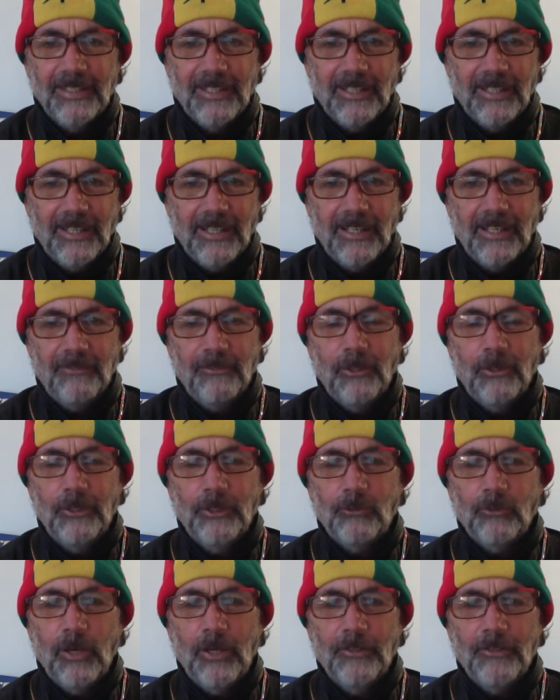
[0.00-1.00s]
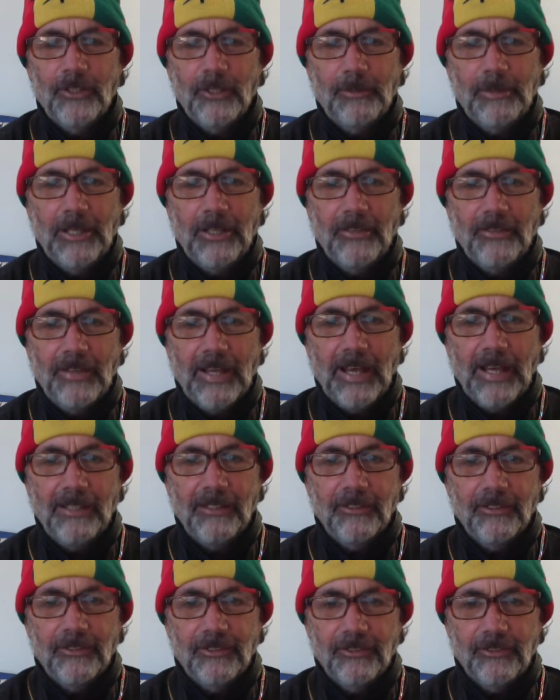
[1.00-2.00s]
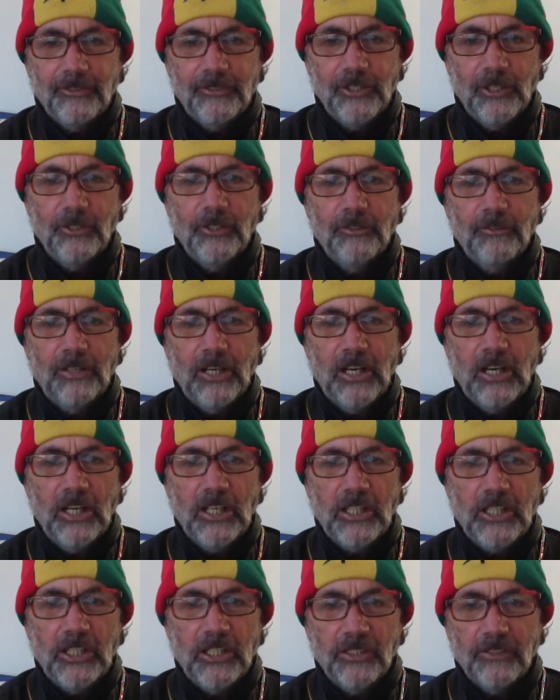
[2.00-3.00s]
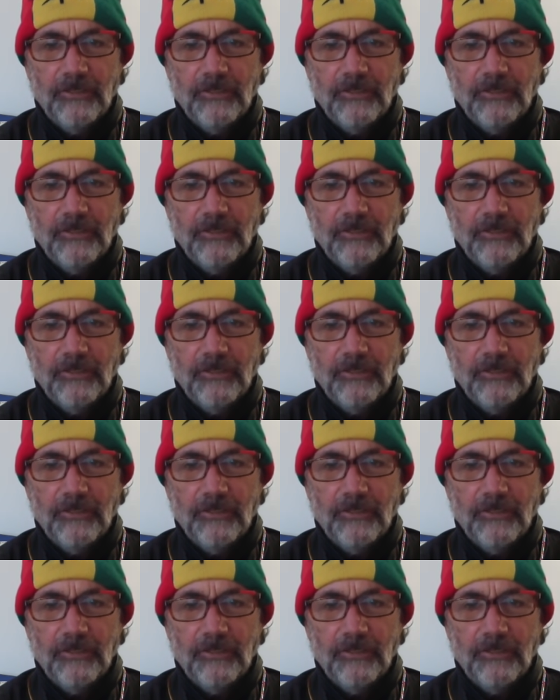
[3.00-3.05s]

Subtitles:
I've always wondered about that, Joan of Arc.